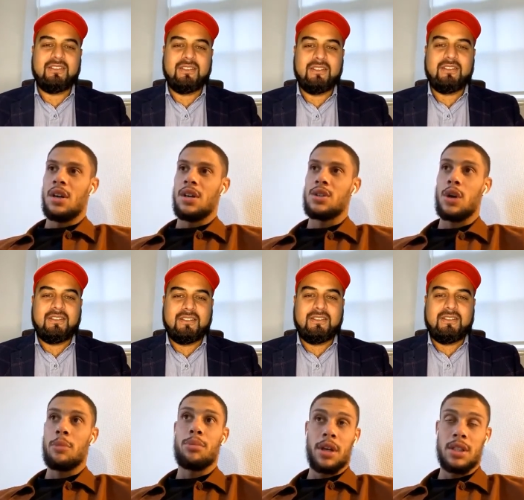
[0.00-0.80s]
Speaker 1: so I
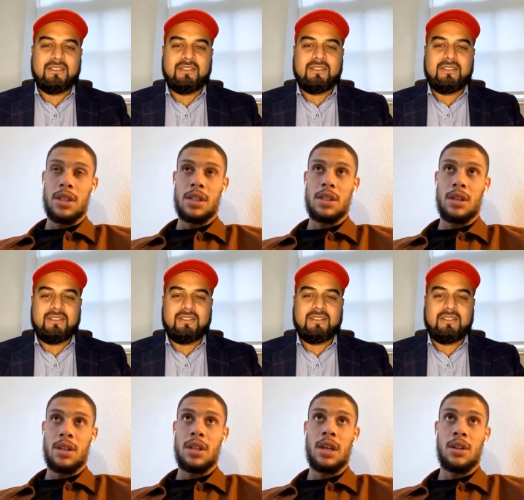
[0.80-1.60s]
practice uh,
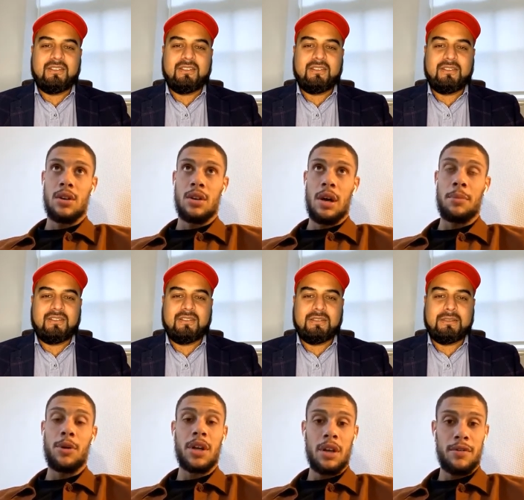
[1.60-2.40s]
then uh,
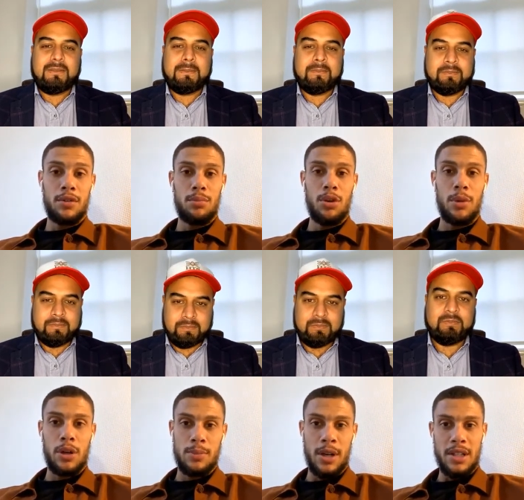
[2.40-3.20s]
American football because
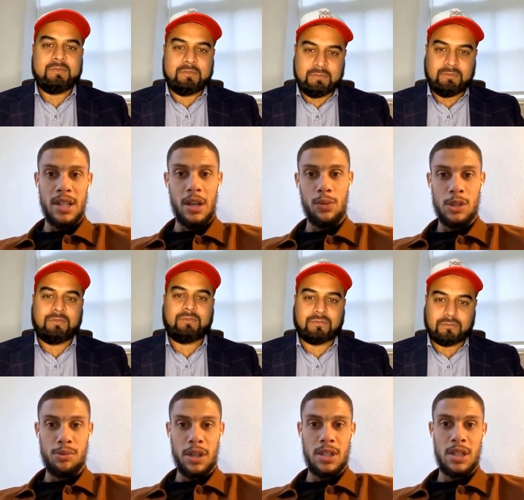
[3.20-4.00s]
my dad was
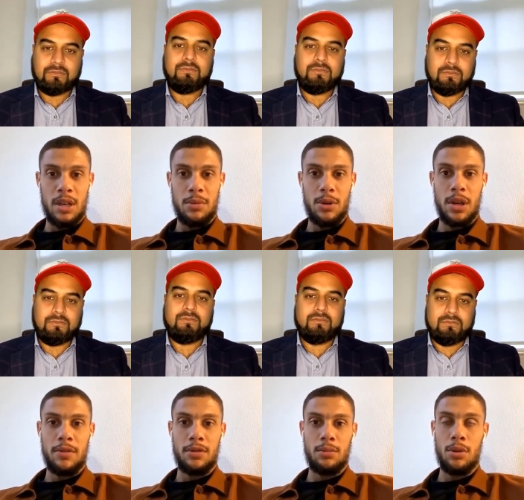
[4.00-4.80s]
practicing American
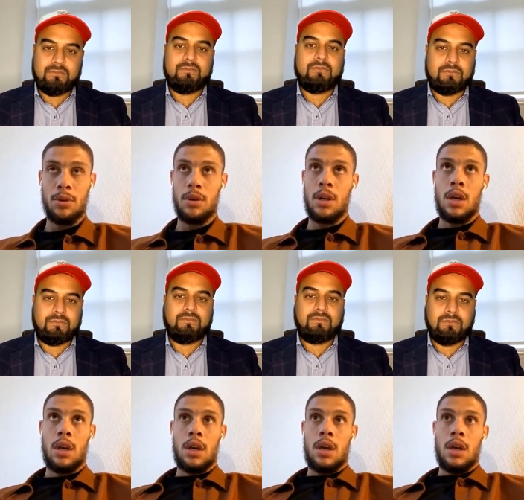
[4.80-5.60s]
football.
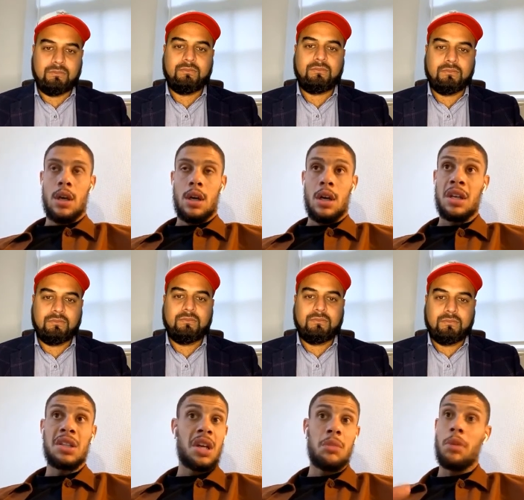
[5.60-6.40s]
Uh, and
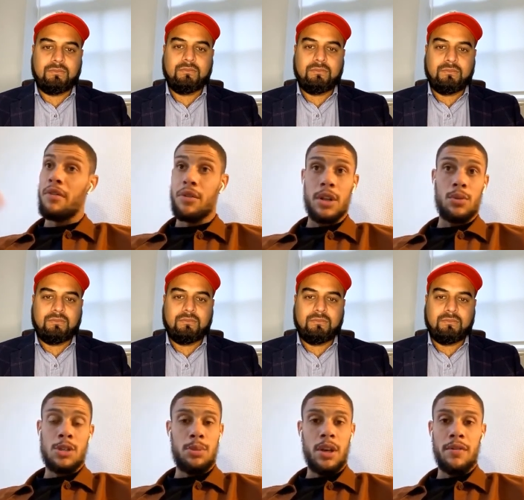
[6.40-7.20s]
then my friend was
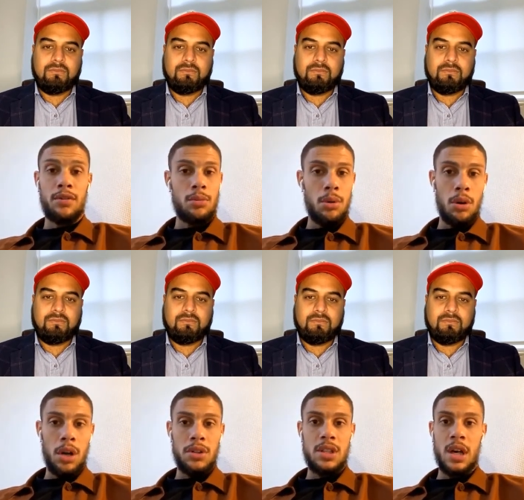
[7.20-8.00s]
playing football
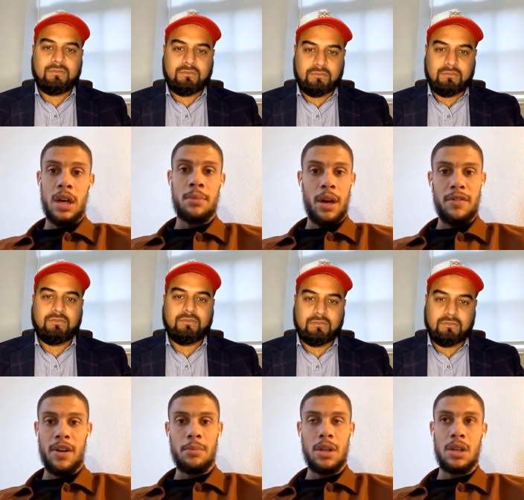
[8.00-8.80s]
outside my
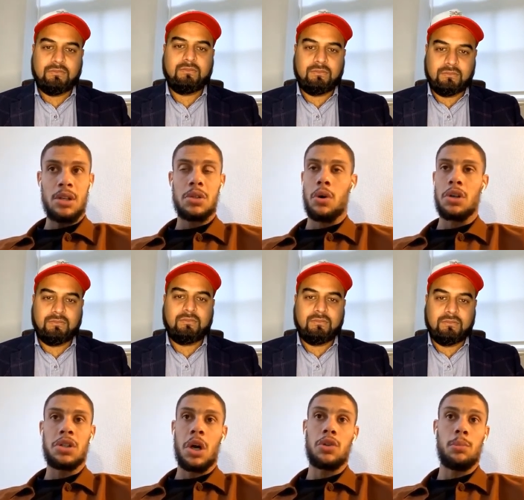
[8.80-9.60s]
family, so I
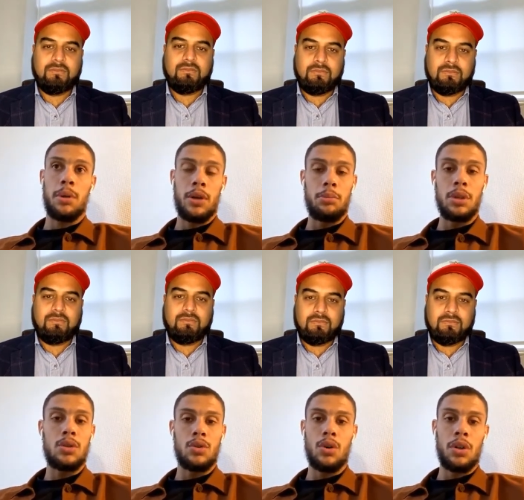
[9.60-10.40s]
start to play a bit,
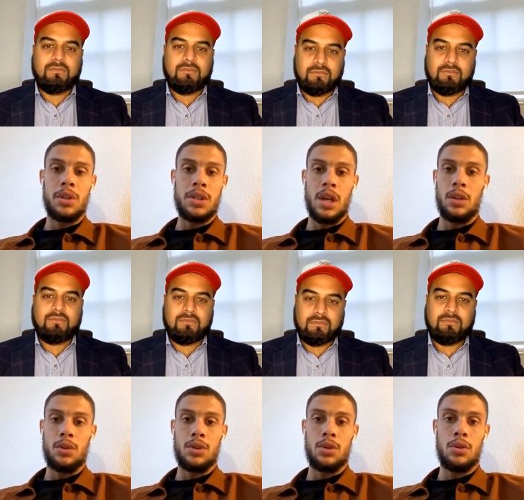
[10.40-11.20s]
you know, on the side
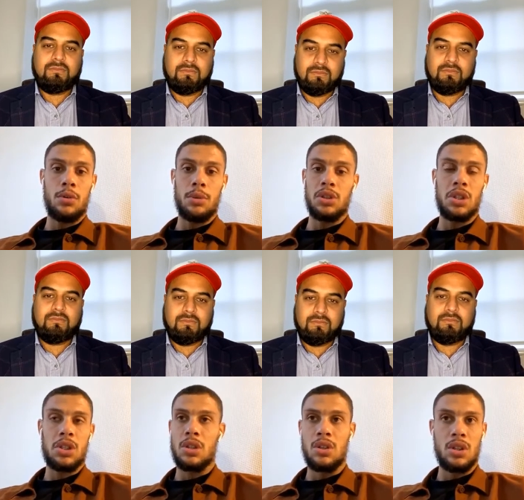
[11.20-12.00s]
also, but just
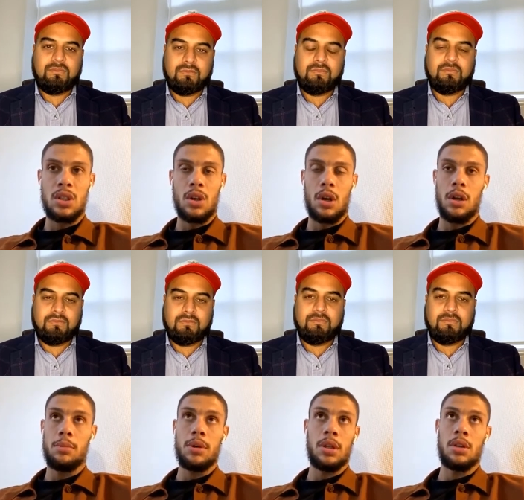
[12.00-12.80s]
not in the club.
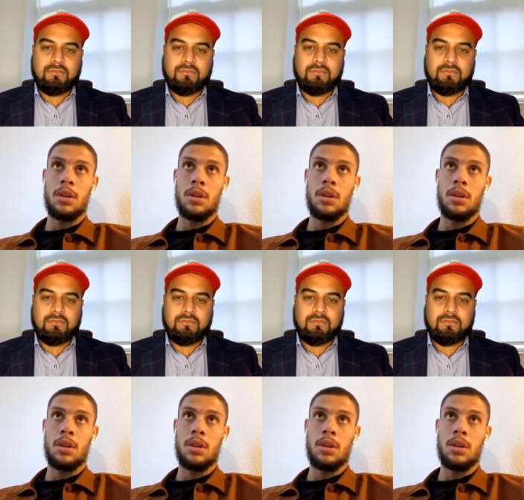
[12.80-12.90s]
And